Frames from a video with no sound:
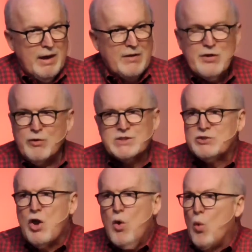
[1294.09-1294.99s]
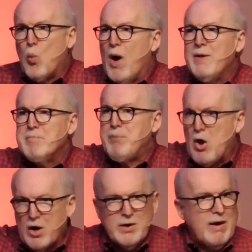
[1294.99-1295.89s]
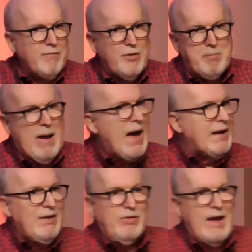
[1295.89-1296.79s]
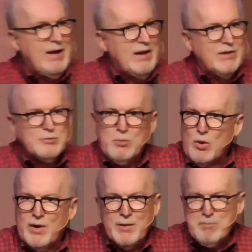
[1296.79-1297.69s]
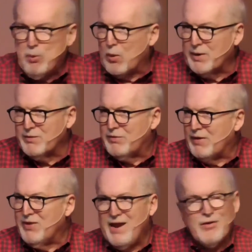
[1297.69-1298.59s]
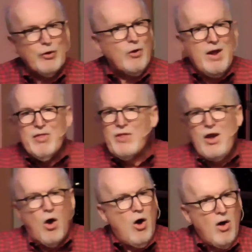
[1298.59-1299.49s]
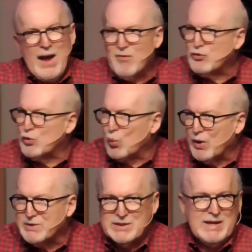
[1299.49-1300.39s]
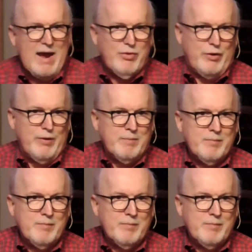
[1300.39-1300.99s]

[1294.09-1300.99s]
And there is no one part of the body that is more important than the other. They all have to work together.